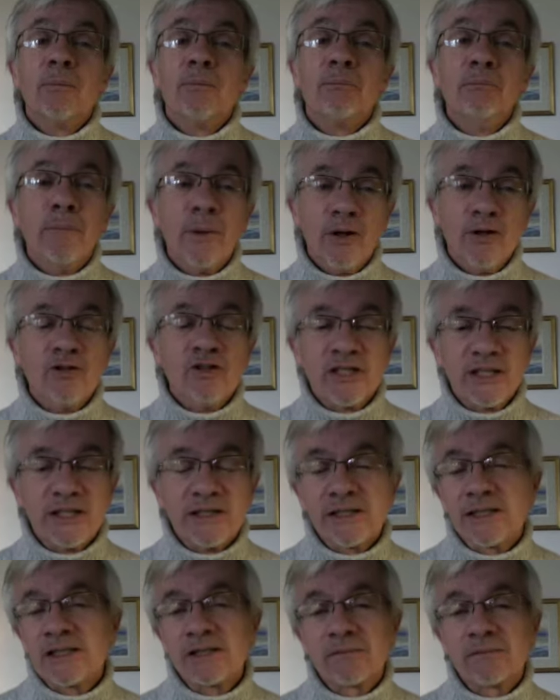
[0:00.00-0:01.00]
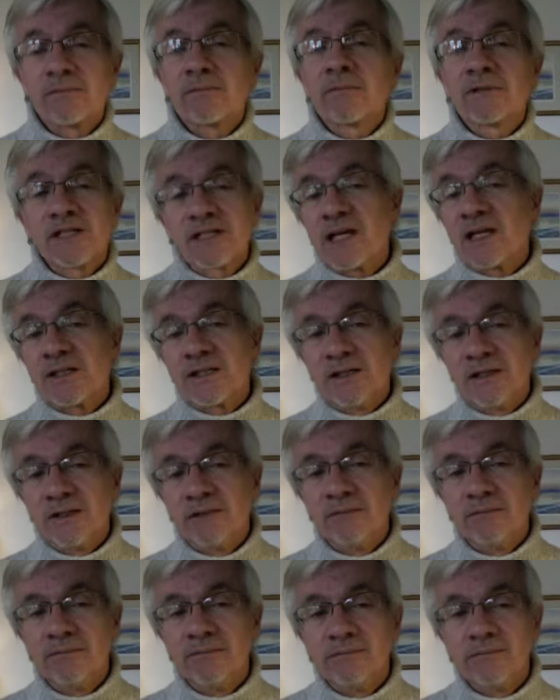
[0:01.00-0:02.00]
Moses stuttered.
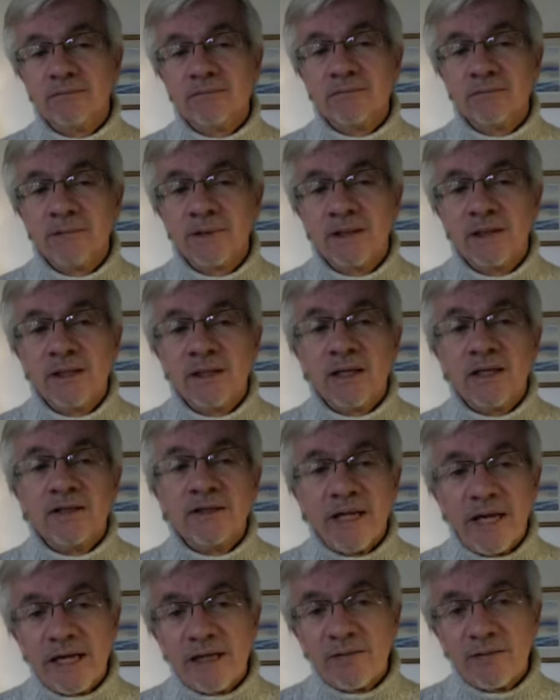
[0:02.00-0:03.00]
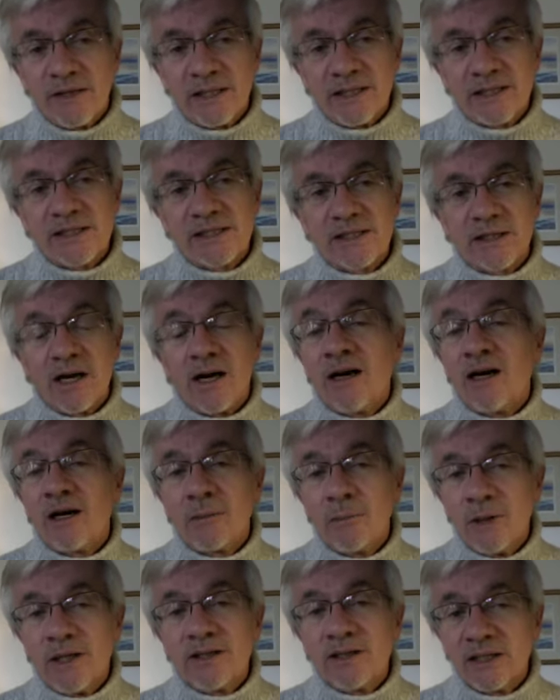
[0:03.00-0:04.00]
David's
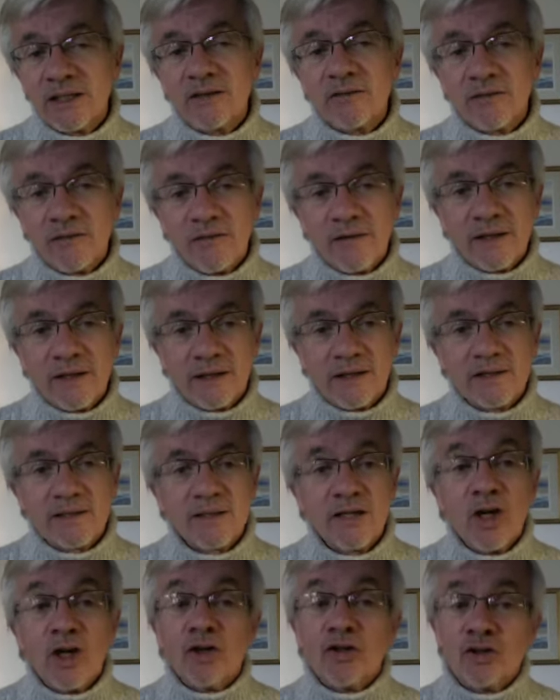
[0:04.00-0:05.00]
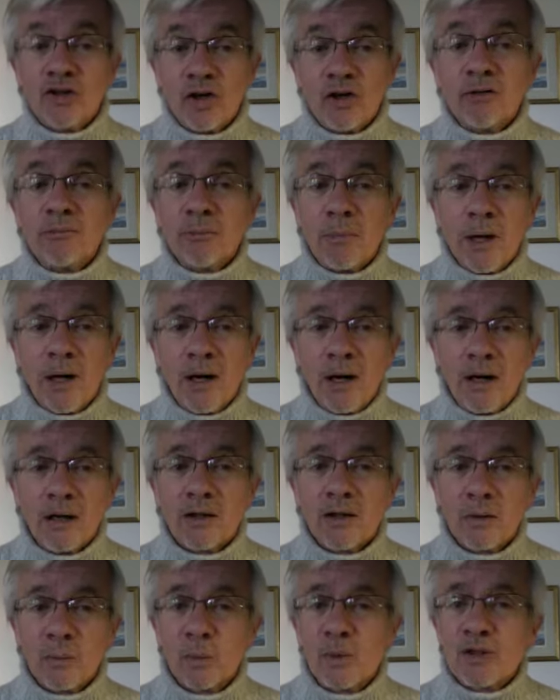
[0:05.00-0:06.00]
armour didn't fit. John
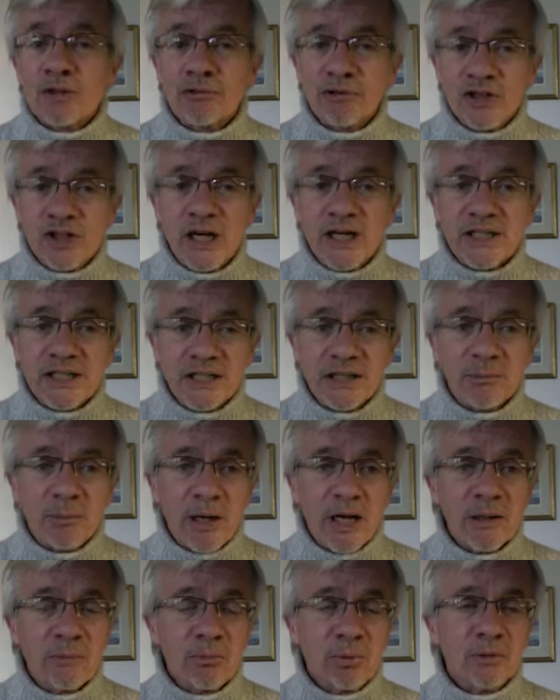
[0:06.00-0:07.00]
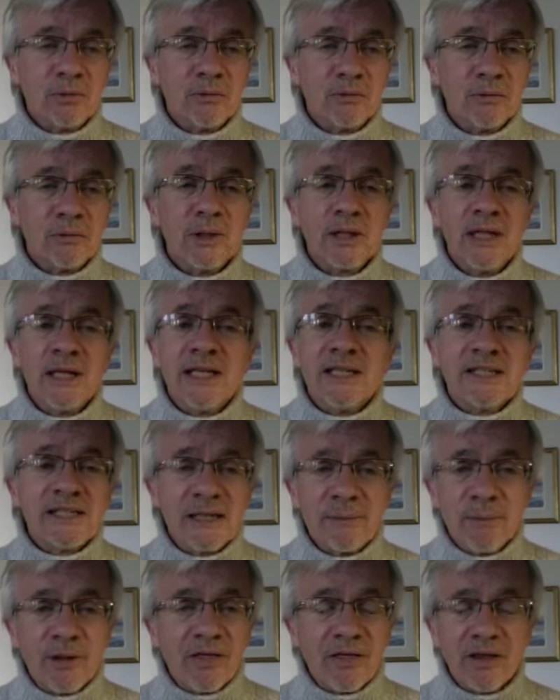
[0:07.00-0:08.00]
Mark was rejected by Paul.
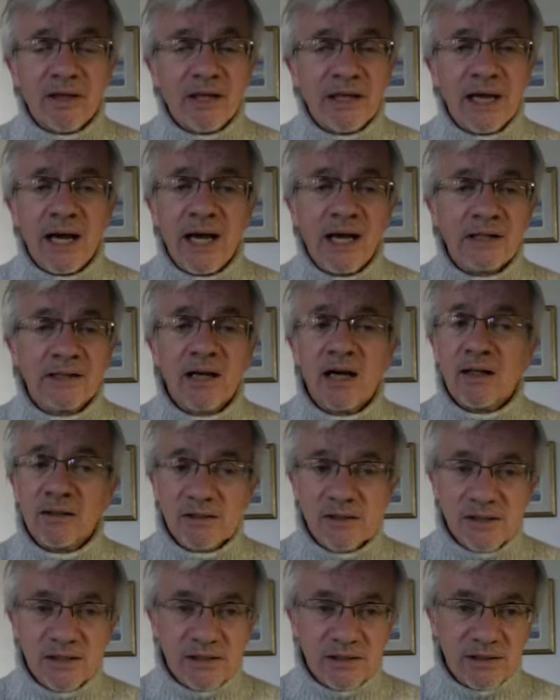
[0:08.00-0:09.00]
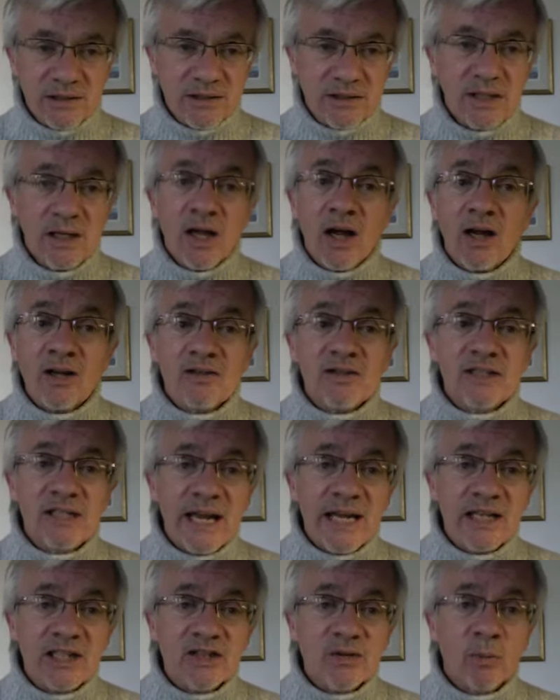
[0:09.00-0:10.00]
Timothy had ulcers.
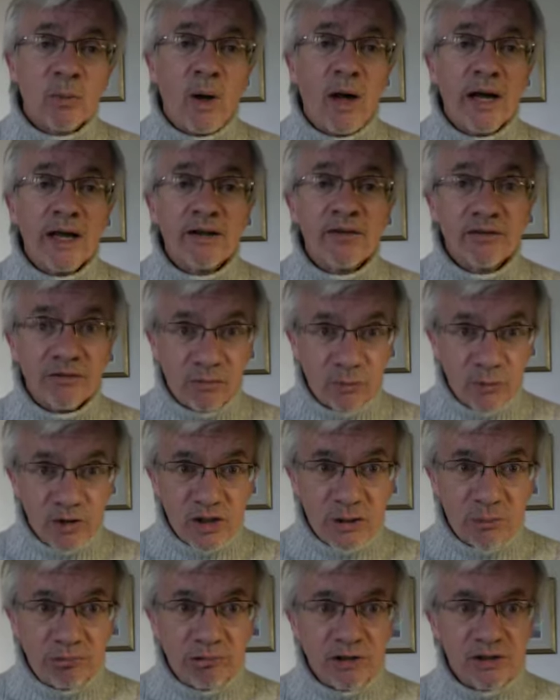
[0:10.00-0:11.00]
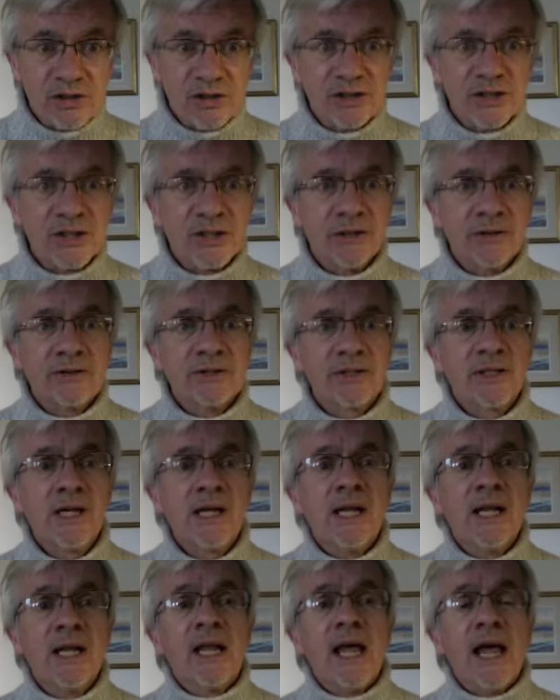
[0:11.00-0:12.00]
Hosea's wife was a prostitute.
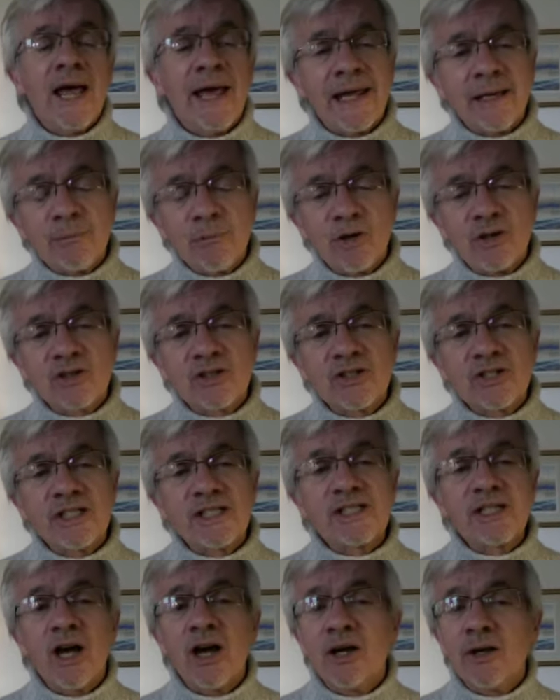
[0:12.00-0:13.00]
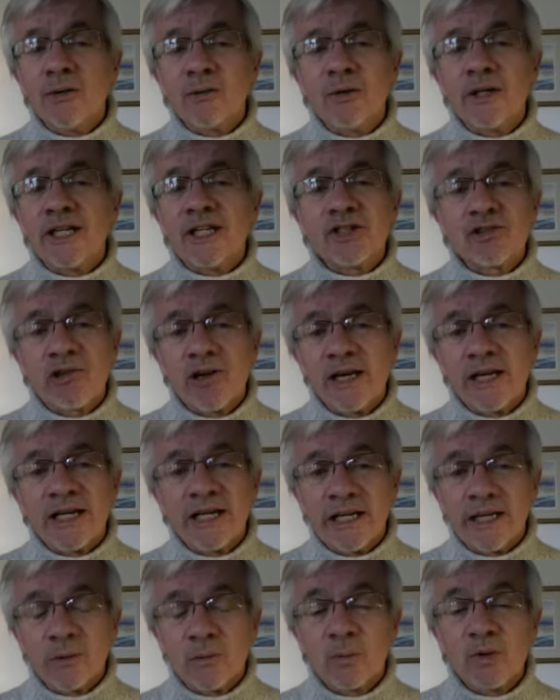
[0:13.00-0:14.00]
Amos's only
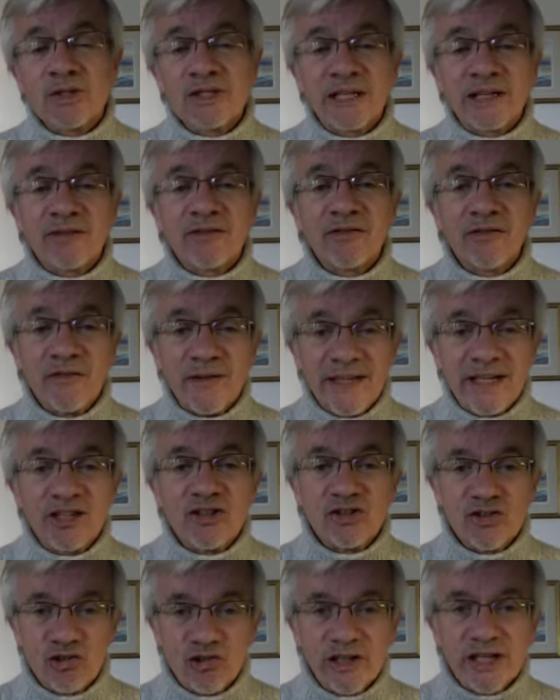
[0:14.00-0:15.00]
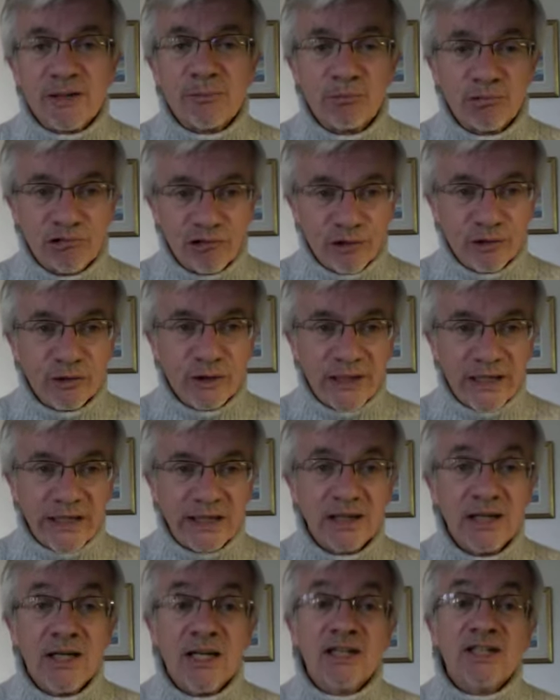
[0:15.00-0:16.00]
training was in fig tree pruning.
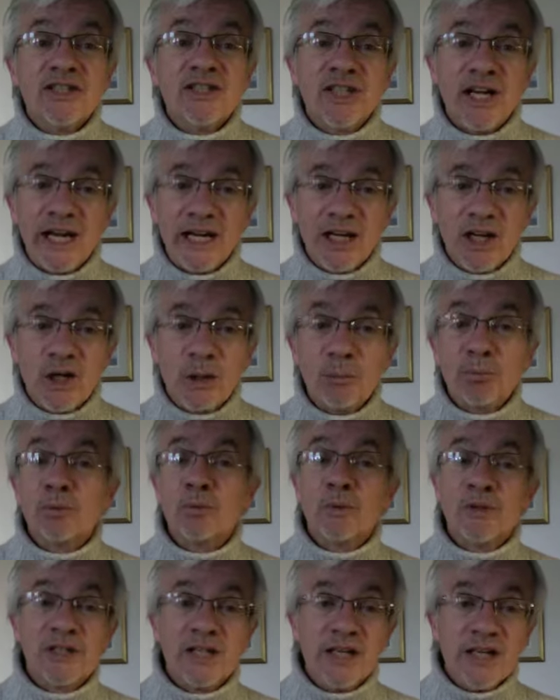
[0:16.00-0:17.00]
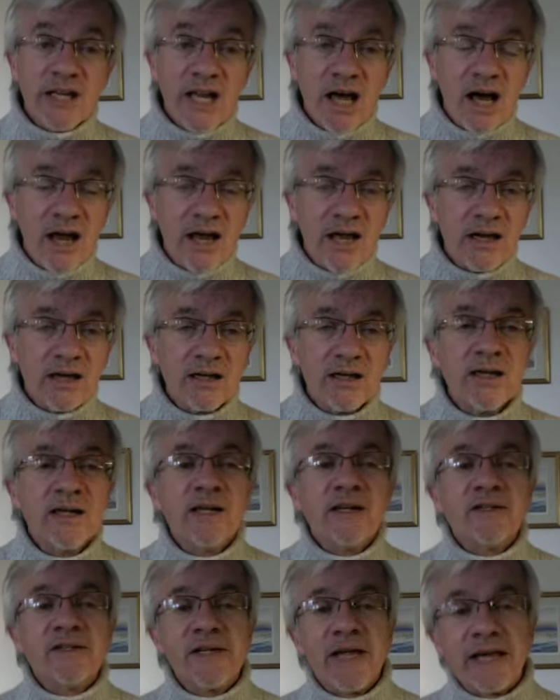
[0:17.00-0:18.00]
Jacob was a liar.
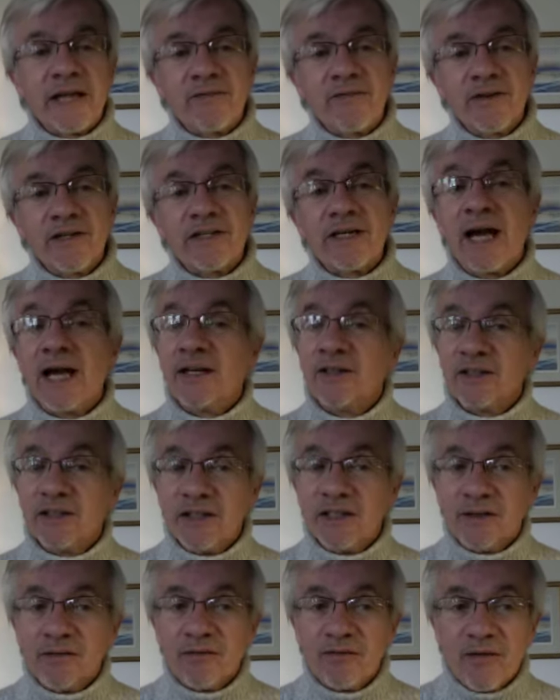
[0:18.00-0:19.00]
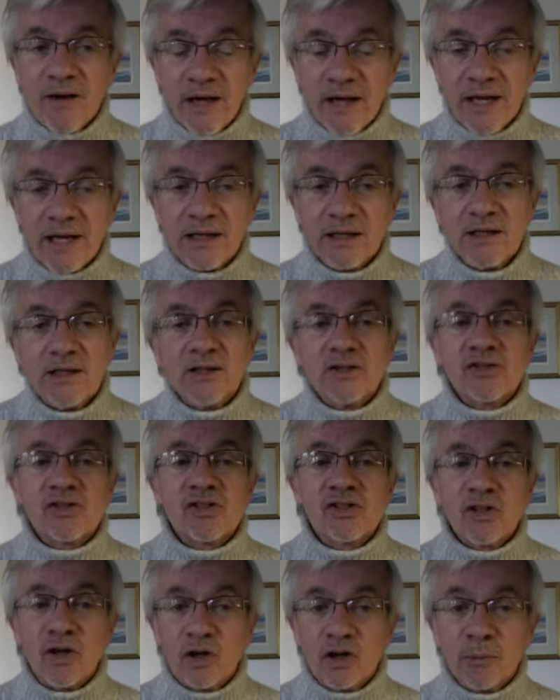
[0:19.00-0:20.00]
David had an affair.
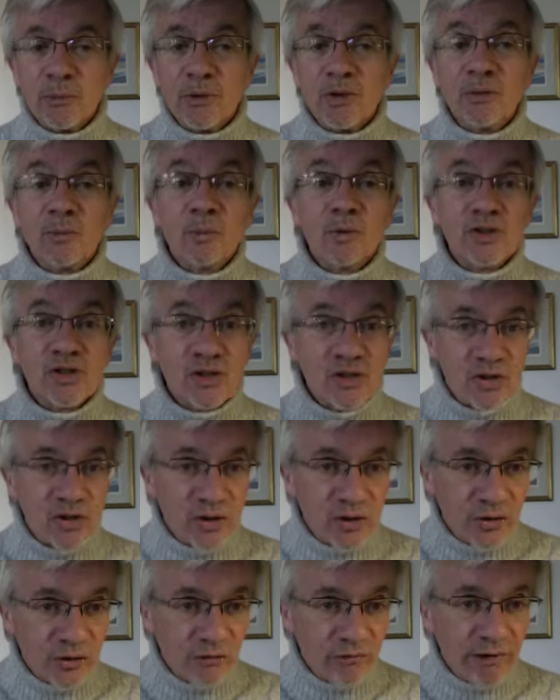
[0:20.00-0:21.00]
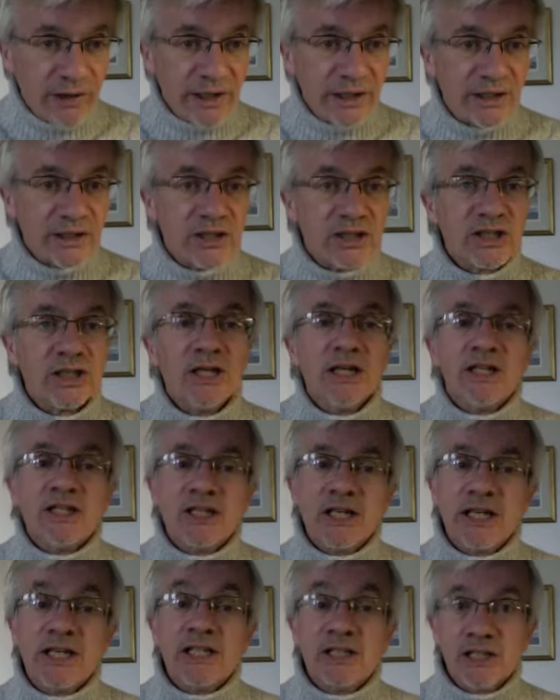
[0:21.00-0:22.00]
Solomon was too rich.
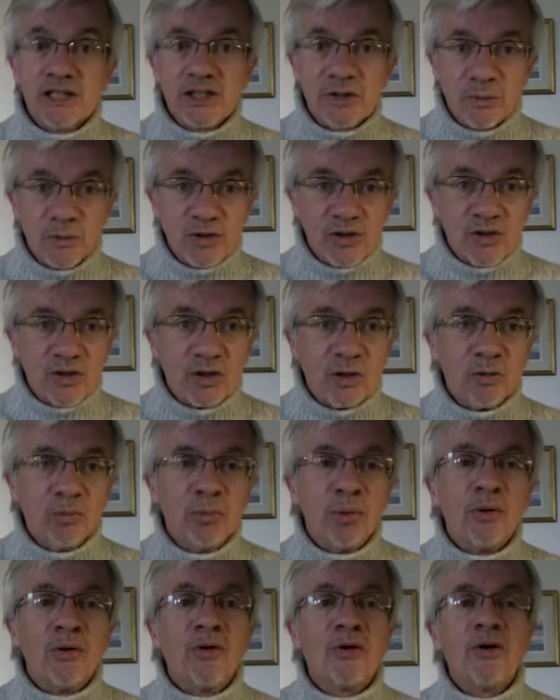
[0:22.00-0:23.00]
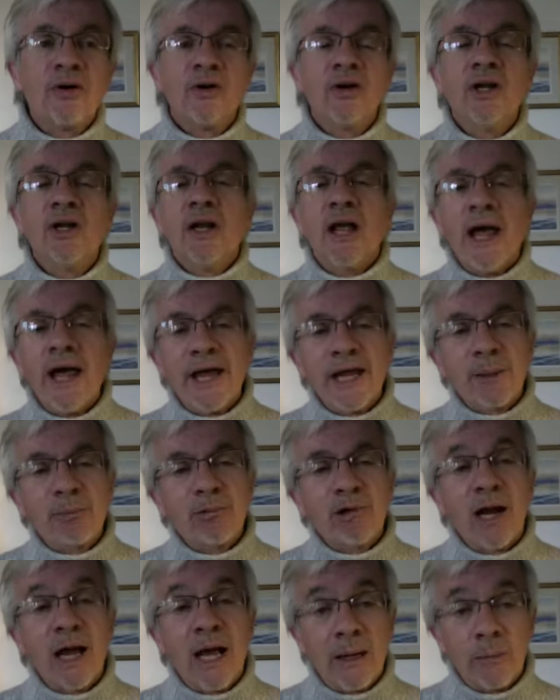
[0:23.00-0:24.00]
Jesus was too poor.
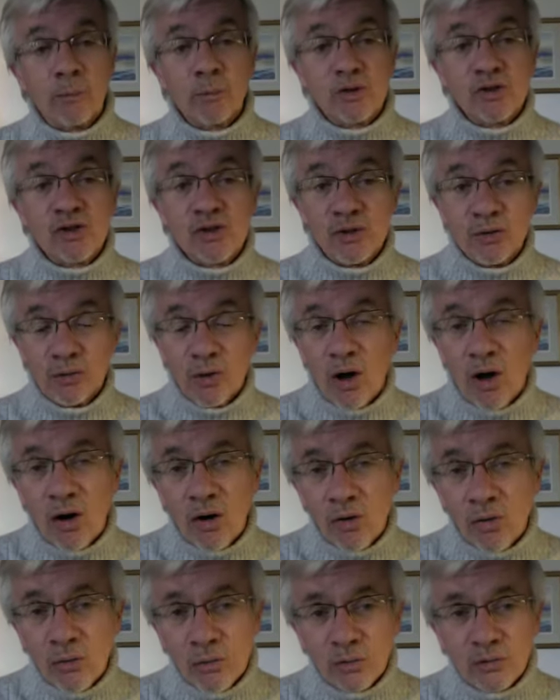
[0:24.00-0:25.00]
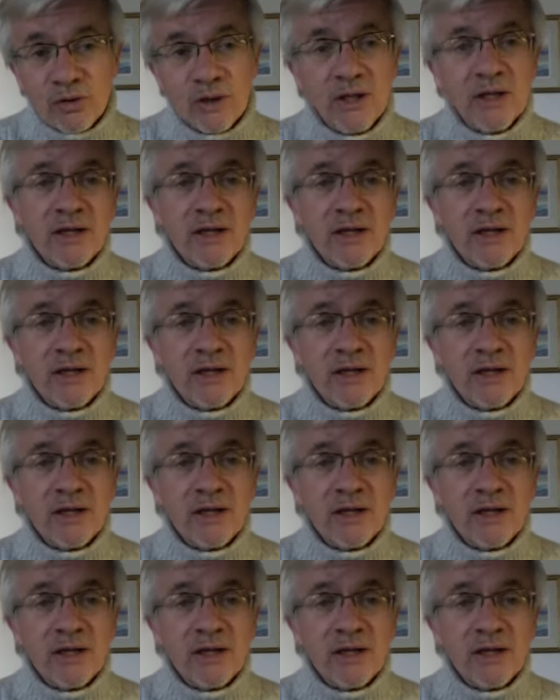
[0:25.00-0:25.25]
Abraham was too old.